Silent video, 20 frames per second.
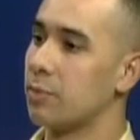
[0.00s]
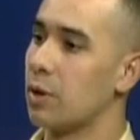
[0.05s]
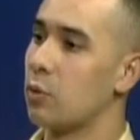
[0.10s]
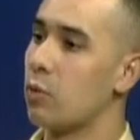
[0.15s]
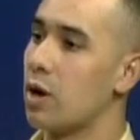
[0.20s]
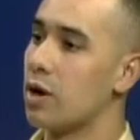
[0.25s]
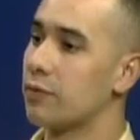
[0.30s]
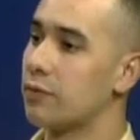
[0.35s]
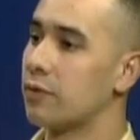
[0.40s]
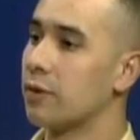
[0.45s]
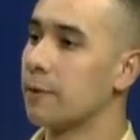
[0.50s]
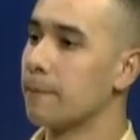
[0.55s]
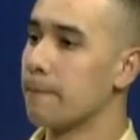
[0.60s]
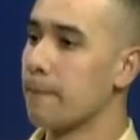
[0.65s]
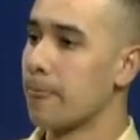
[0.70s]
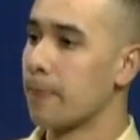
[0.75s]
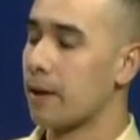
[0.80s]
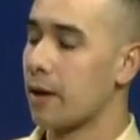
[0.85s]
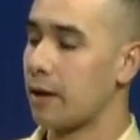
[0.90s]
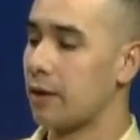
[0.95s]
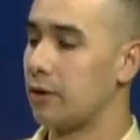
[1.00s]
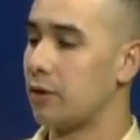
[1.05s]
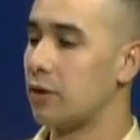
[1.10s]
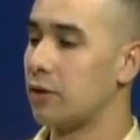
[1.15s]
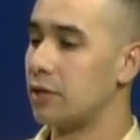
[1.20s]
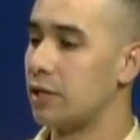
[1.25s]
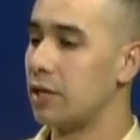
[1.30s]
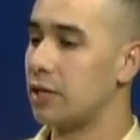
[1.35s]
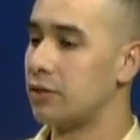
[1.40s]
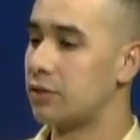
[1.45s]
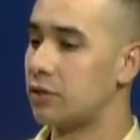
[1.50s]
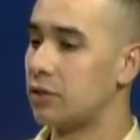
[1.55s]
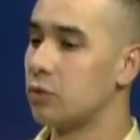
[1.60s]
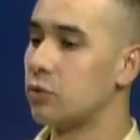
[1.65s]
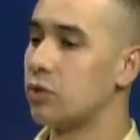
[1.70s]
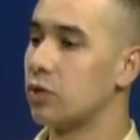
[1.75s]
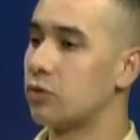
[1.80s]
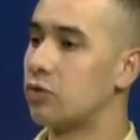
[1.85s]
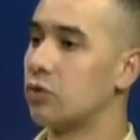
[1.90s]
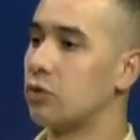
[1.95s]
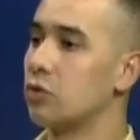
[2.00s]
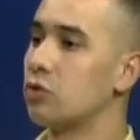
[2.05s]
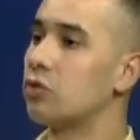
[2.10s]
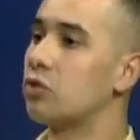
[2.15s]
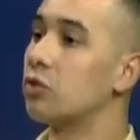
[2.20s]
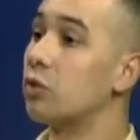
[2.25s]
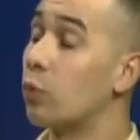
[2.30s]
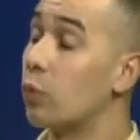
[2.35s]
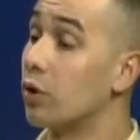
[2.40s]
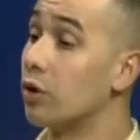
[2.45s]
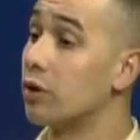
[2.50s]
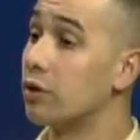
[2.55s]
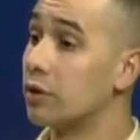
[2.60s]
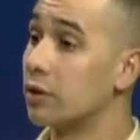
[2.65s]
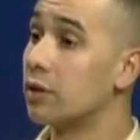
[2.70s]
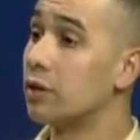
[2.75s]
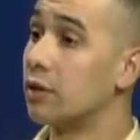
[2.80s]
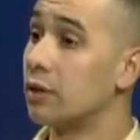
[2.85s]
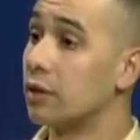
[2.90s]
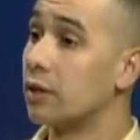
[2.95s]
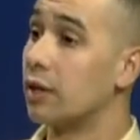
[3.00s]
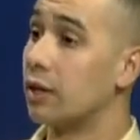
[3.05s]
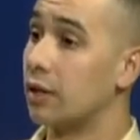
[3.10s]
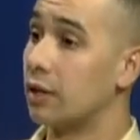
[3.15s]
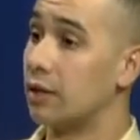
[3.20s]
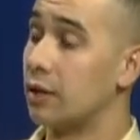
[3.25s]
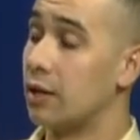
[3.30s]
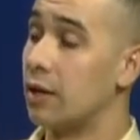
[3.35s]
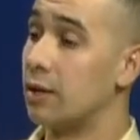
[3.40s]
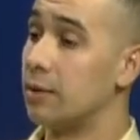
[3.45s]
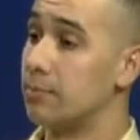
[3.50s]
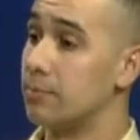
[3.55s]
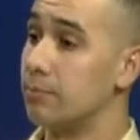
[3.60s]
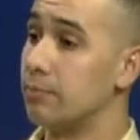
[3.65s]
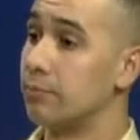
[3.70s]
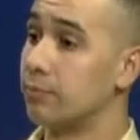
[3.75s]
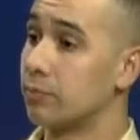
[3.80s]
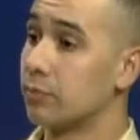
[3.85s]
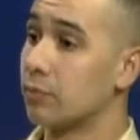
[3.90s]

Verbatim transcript: my wife, at an early age, she was introduced to the Word. Yeah. And um,